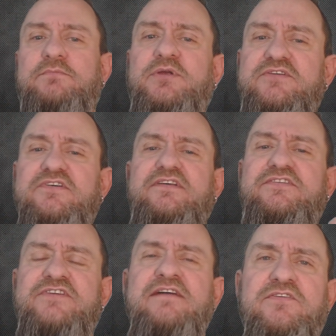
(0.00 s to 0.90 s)
but it's going to
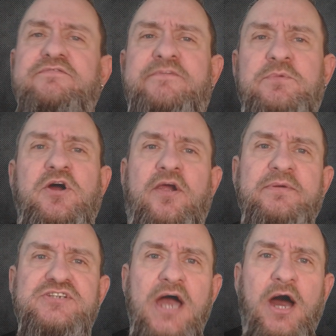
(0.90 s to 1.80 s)
save you from
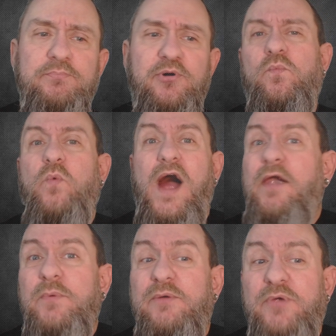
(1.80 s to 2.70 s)
garbage output. Why are
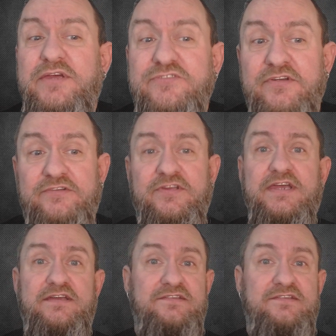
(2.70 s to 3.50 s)
we researching?